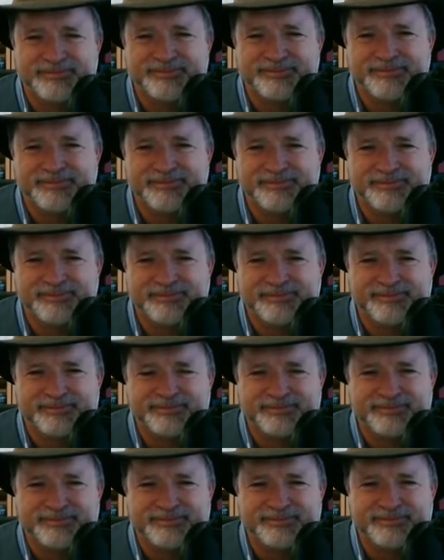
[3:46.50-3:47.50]

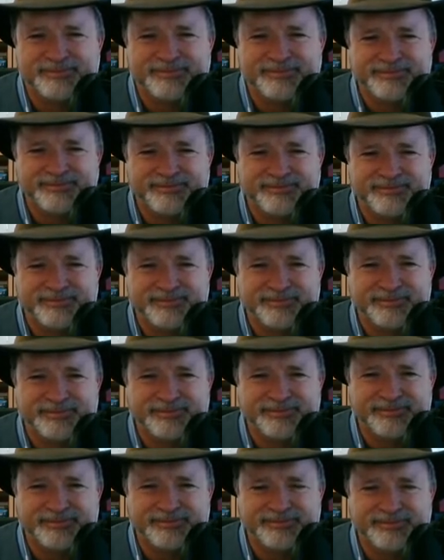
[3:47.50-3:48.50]

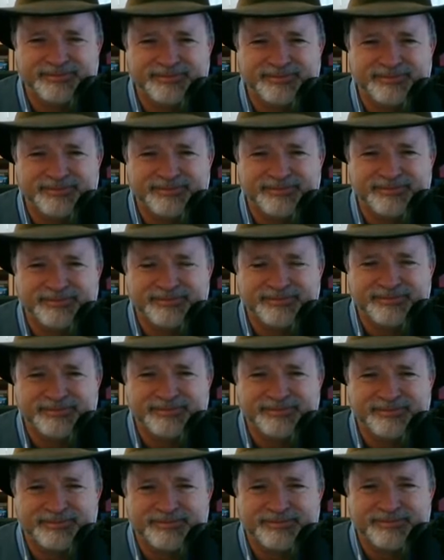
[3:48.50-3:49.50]

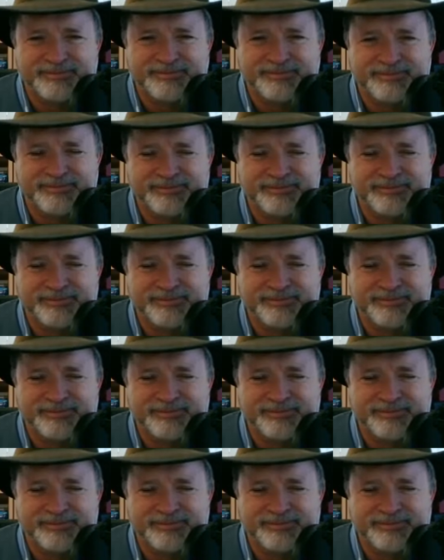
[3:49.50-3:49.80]
This person isn't speaking.